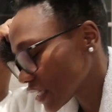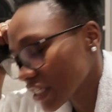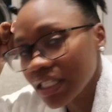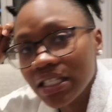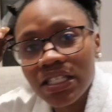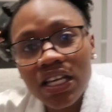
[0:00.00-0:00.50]

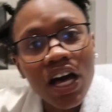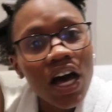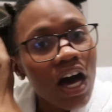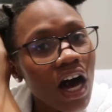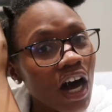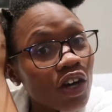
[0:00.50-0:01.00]
is,
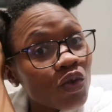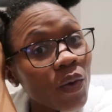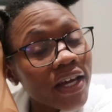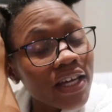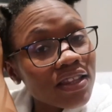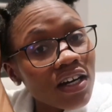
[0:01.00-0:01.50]
how do
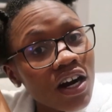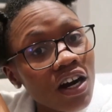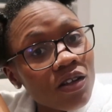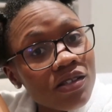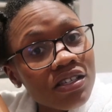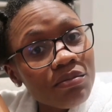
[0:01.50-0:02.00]
I get the
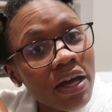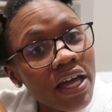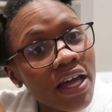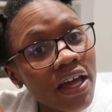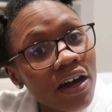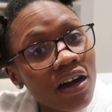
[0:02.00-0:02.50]
curls in my
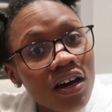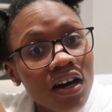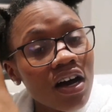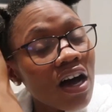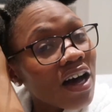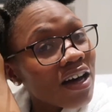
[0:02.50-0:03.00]
hair?
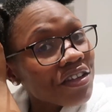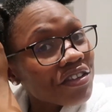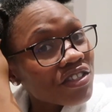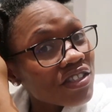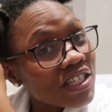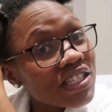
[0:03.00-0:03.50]

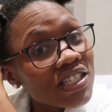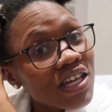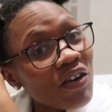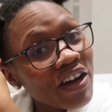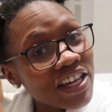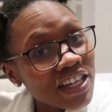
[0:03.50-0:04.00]
This is
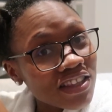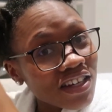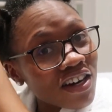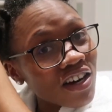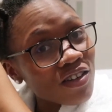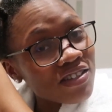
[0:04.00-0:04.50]
how I get the
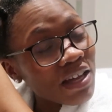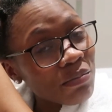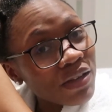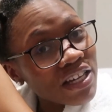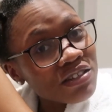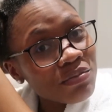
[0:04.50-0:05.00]
curls. I
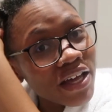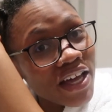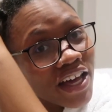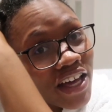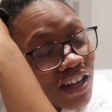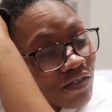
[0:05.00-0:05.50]
plait my
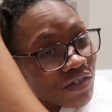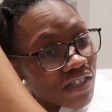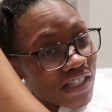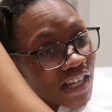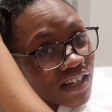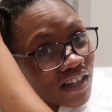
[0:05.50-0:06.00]
hair every
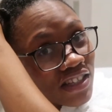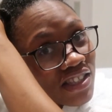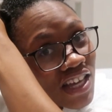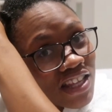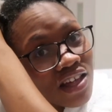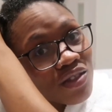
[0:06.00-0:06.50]
Sunday.
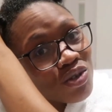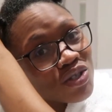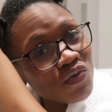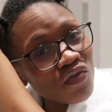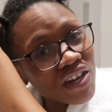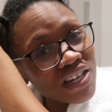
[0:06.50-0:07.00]
It's either those
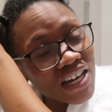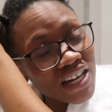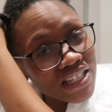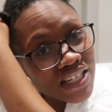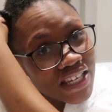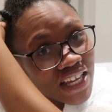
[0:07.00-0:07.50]
funny
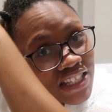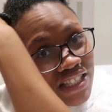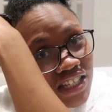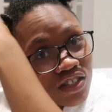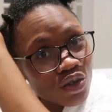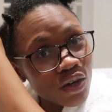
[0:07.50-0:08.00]
ugly lines
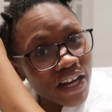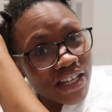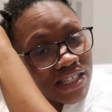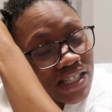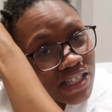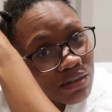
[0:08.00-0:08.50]
that you
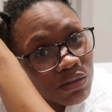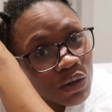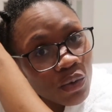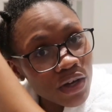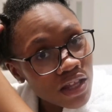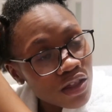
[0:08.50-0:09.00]
guys see me
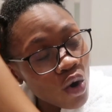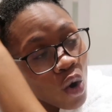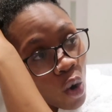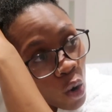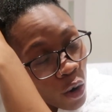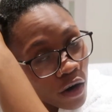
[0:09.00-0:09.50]
with,
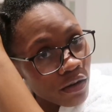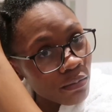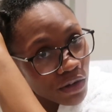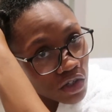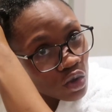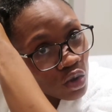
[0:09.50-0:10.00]
or
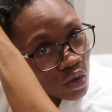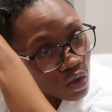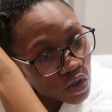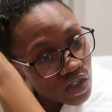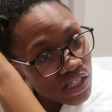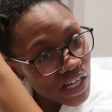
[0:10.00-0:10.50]
Bantu
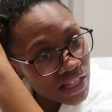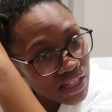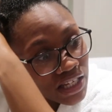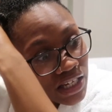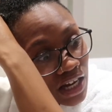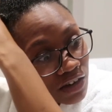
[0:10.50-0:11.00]
knots, and
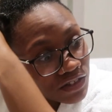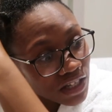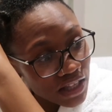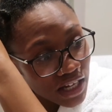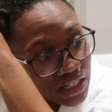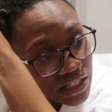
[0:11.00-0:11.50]
then after
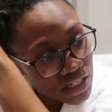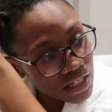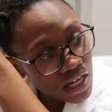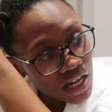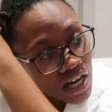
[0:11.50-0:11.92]
that,